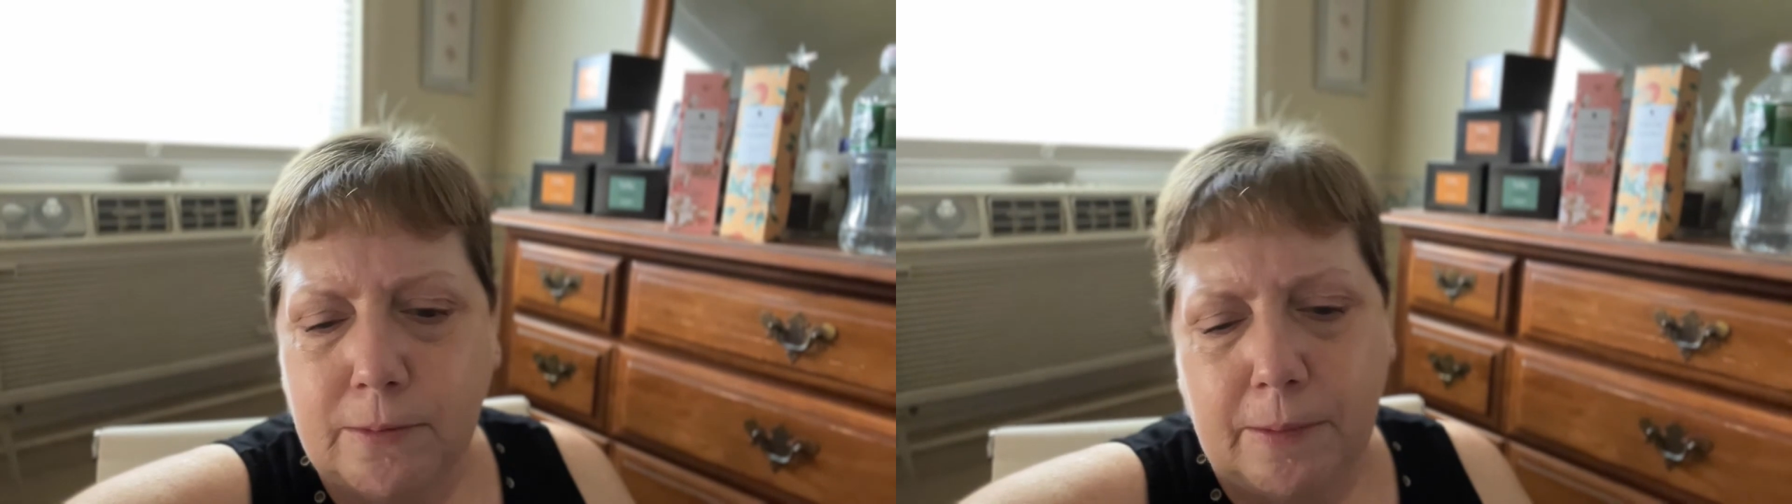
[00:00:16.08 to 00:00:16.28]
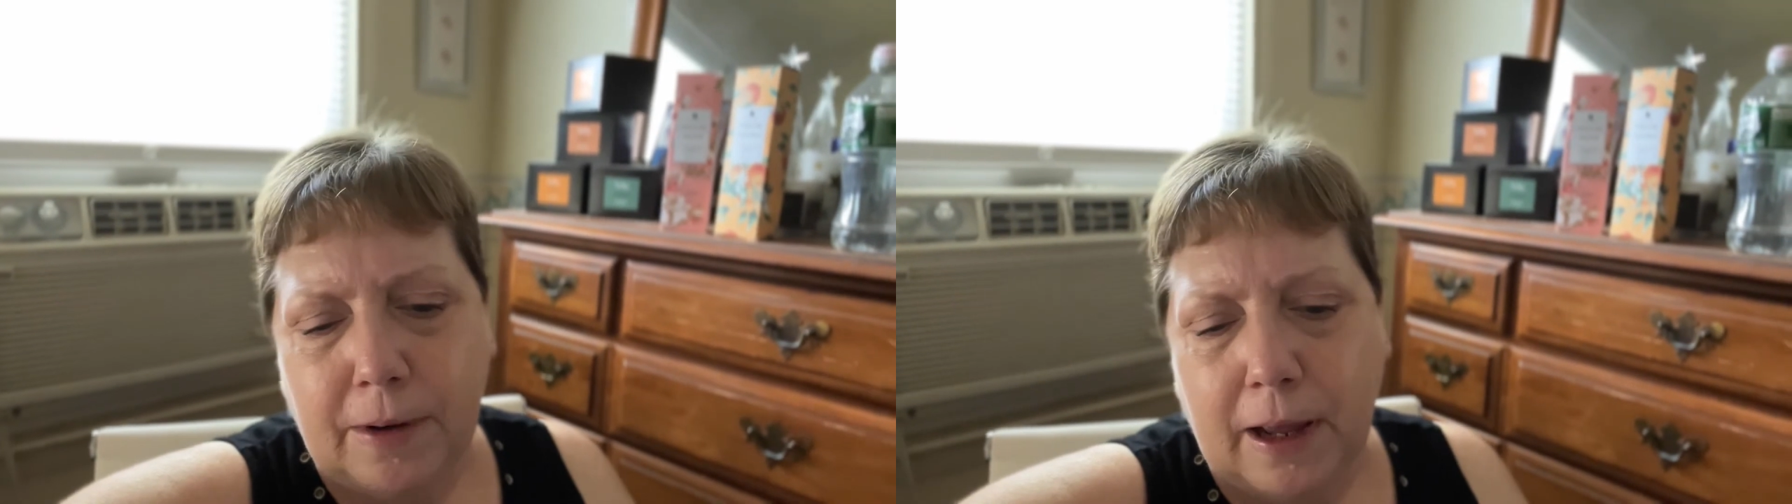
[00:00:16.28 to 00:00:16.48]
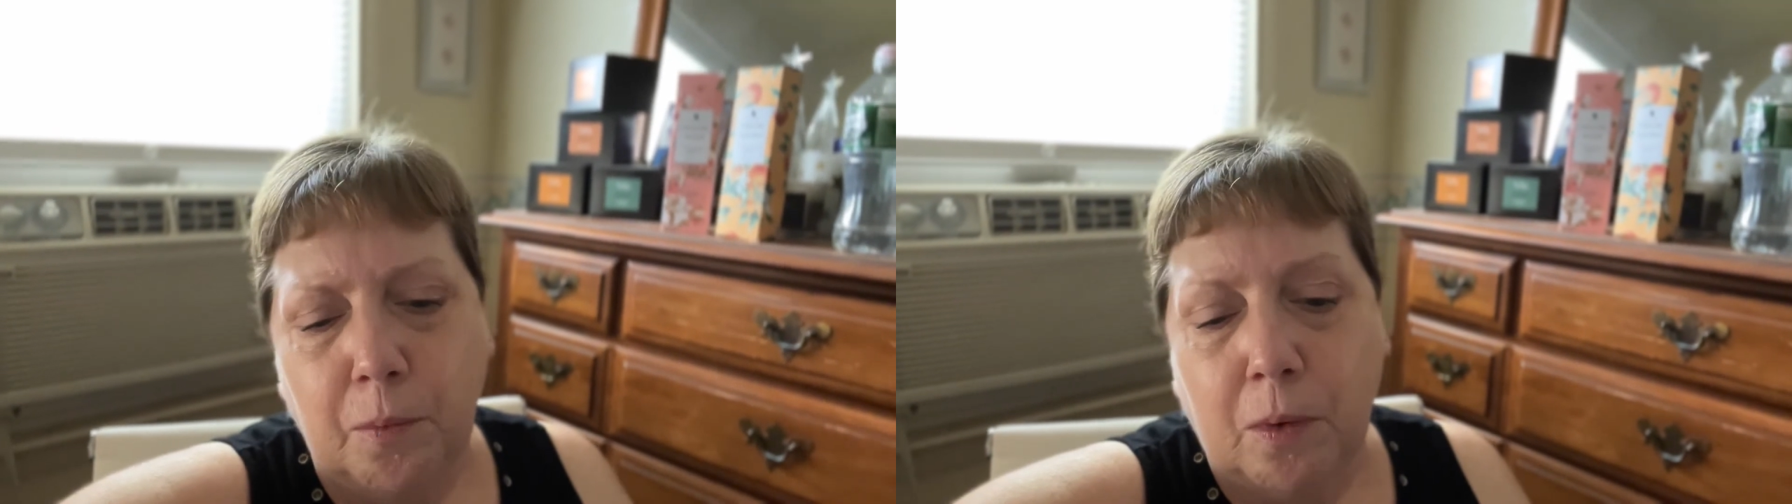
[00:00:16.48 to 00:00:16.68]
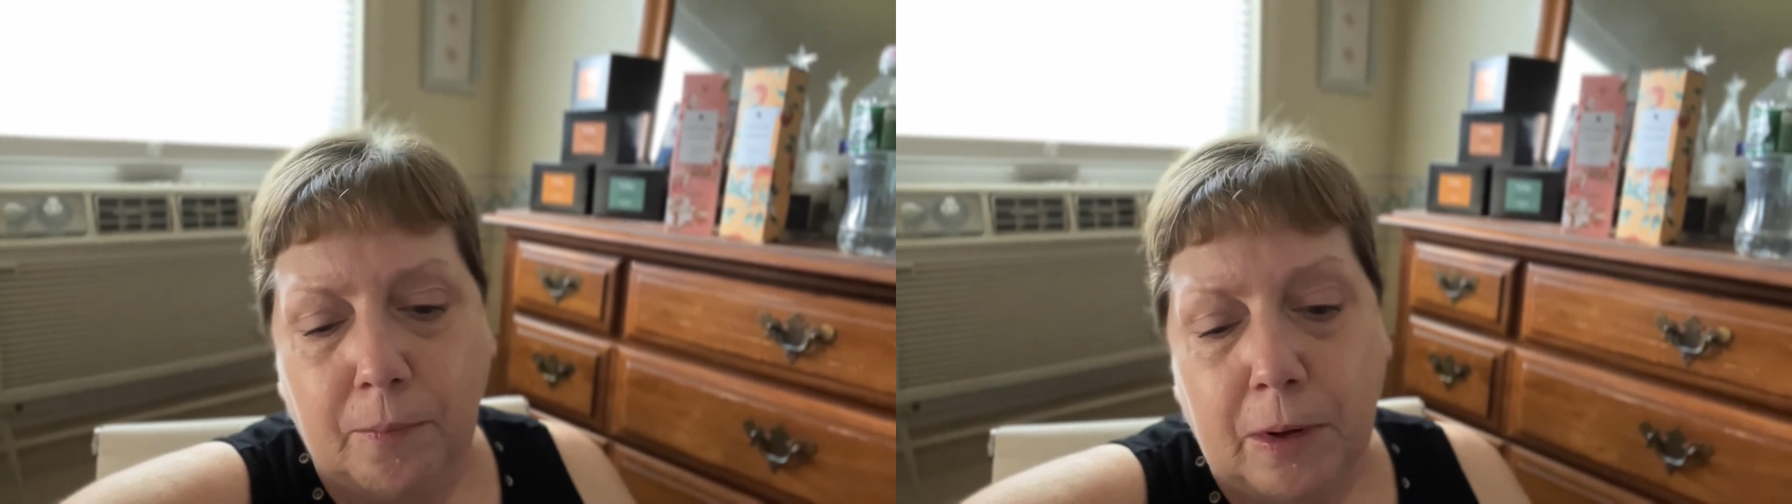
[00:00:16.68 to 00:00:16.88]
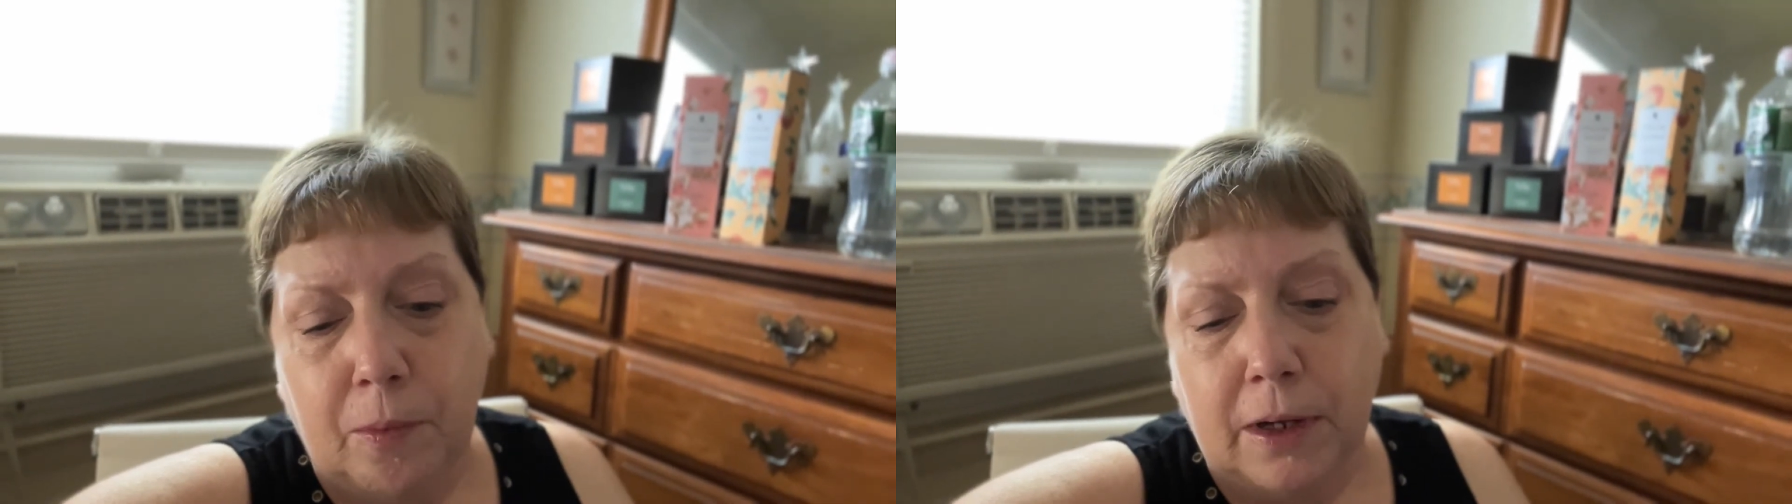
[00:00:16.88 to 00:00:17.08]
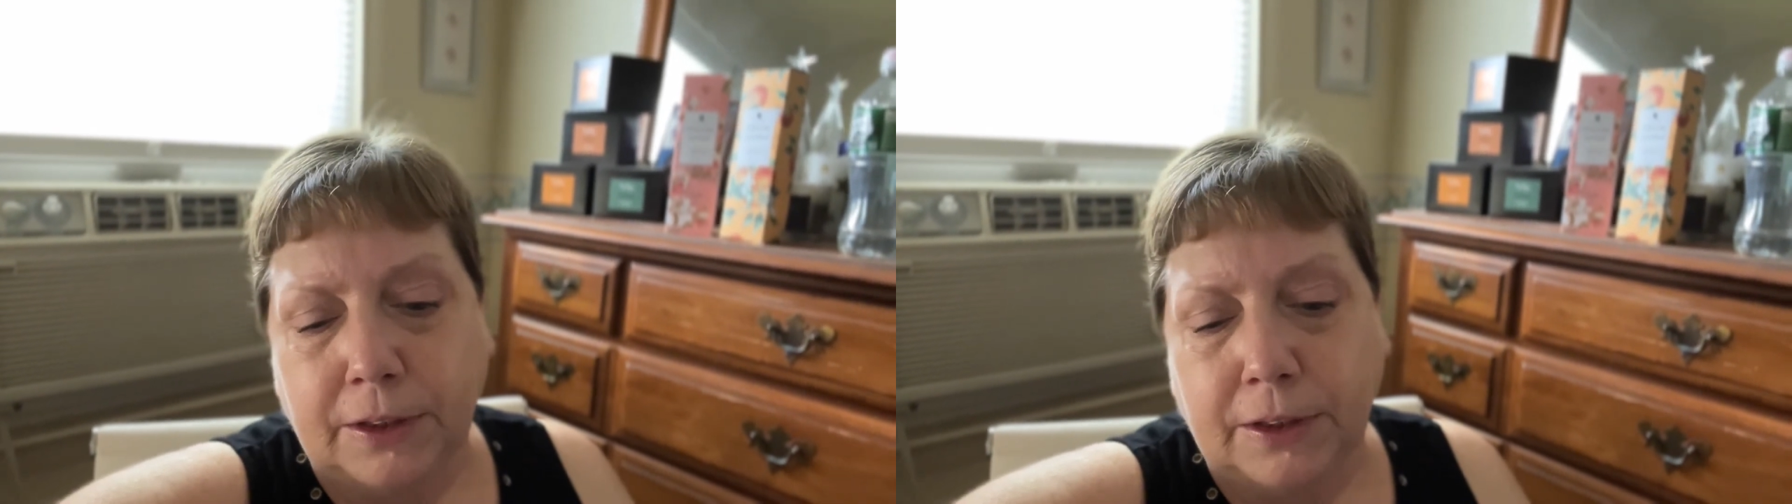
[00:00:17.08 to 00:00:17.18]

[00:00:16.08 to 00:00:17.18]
Mum and I, when we were